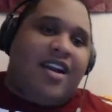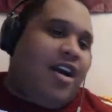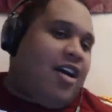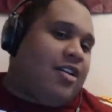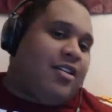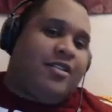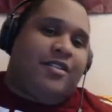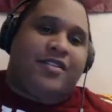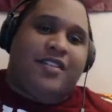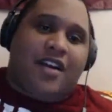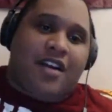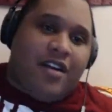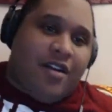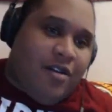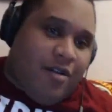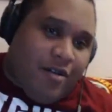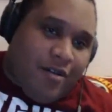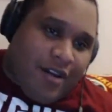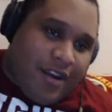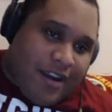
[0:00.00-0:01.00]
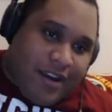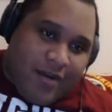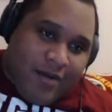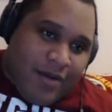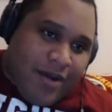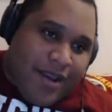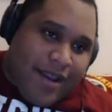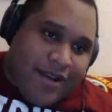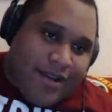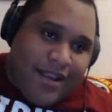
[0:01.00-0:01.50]
The Cardinals aren't going
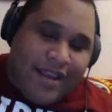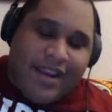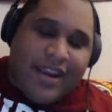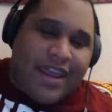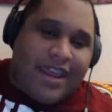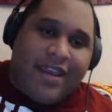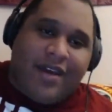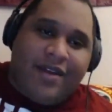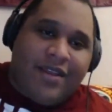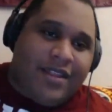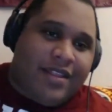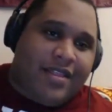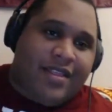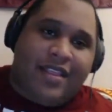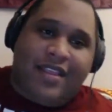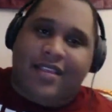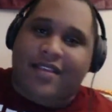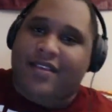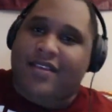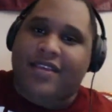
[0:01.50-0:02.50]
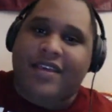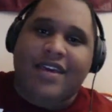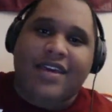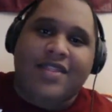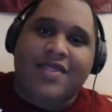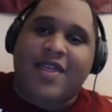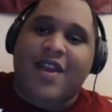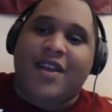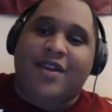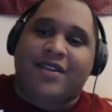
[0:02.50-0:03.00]
anywhere.
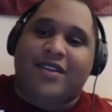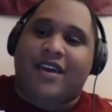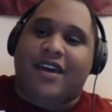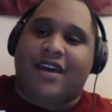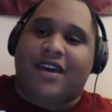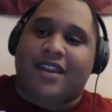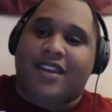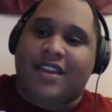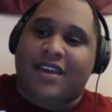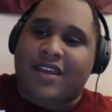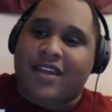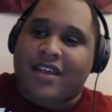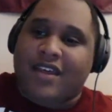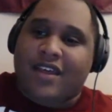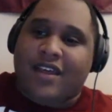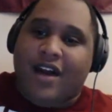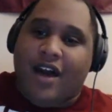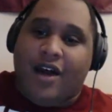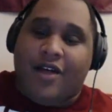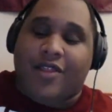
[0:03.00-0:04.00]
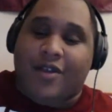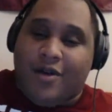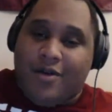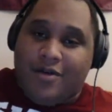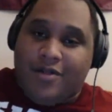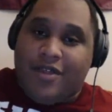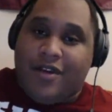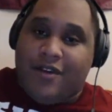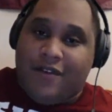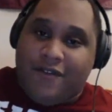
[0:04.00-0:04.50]
They're done.
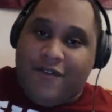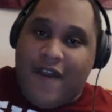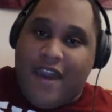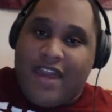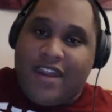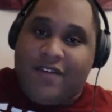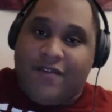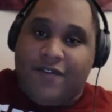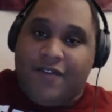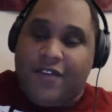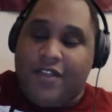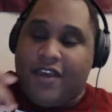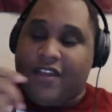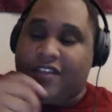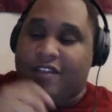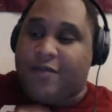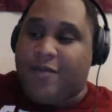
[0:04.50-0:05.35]
Although they're fighting for that